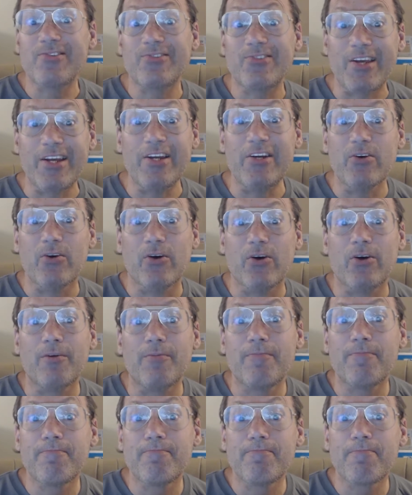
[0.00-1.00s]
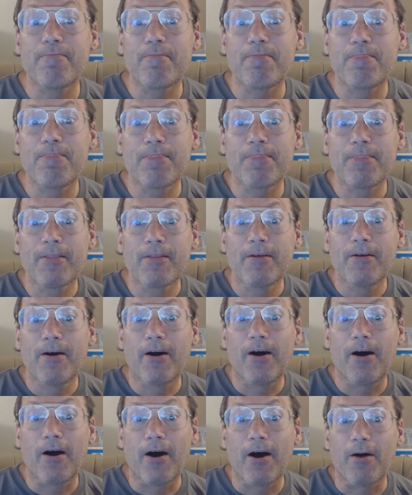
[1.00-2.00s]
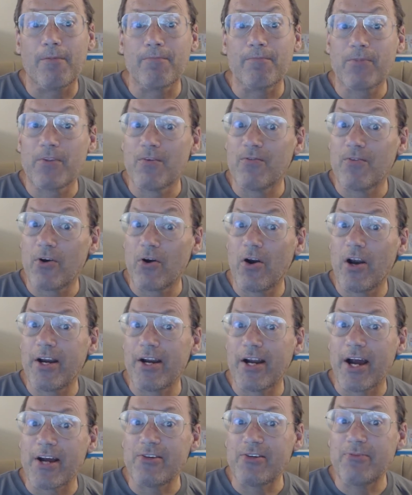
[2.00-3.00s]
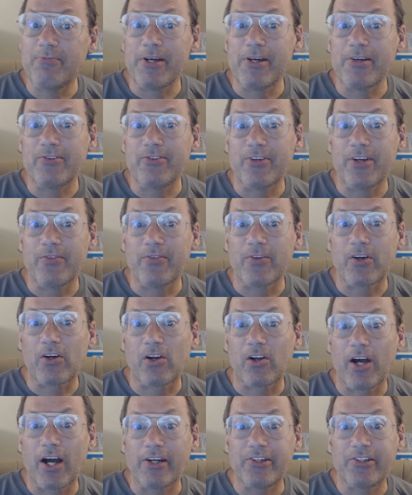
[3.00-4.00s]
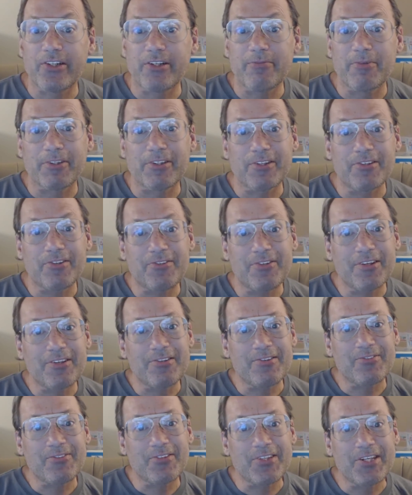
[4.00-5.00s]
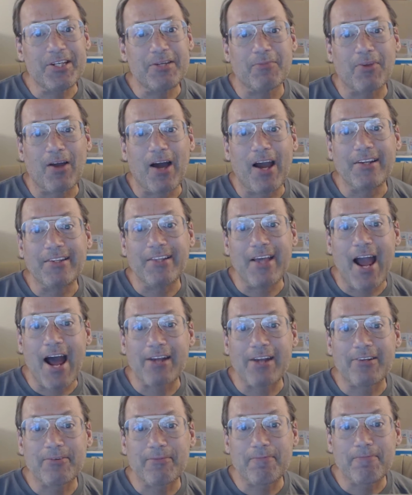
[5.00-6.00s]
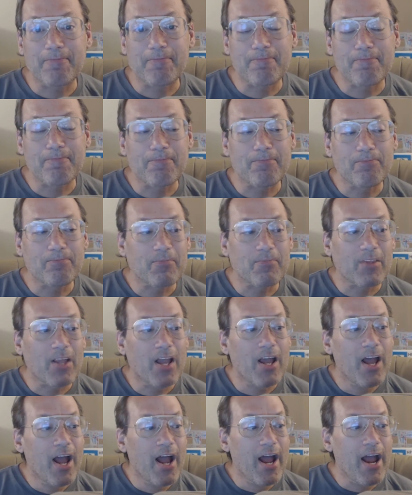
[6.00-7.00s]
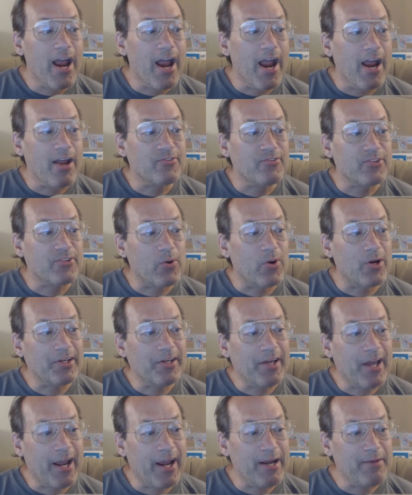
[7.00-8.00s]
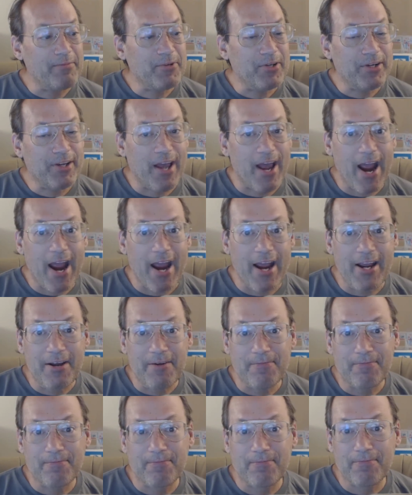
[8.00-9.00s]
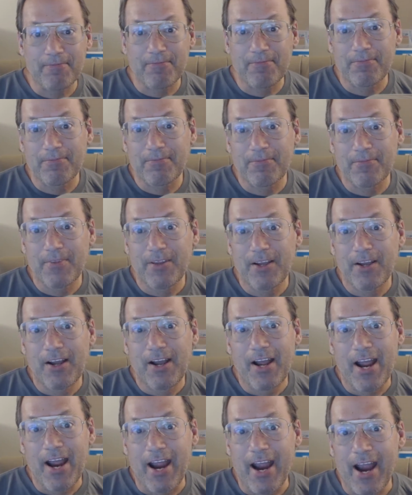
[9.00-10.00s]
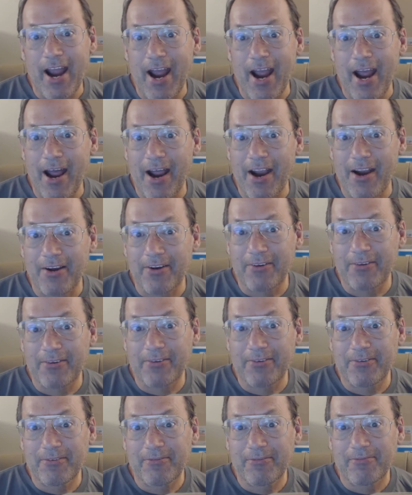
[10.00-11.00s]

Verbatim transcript: single, um, very nice piece in the collection, but this didn't seem like that. And so it came today, and